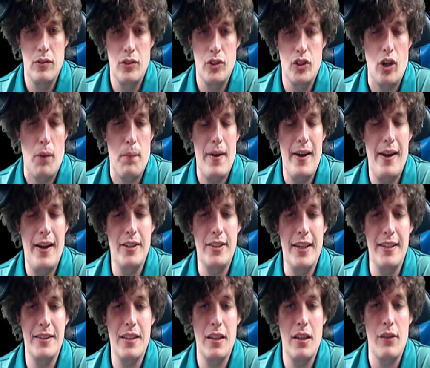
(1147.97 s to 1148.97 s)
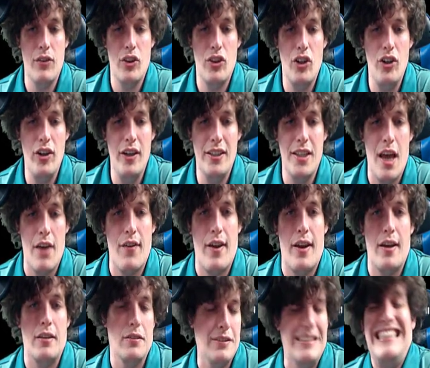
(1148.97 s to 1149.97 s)
Darmanitan's a level 37.
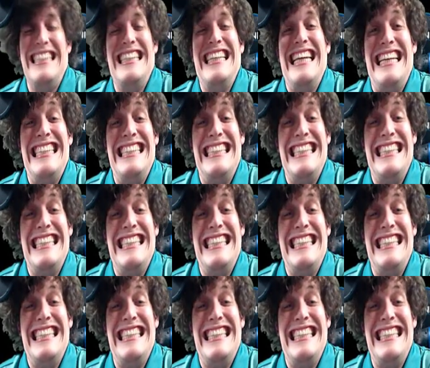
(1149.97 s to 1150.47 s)
Neat.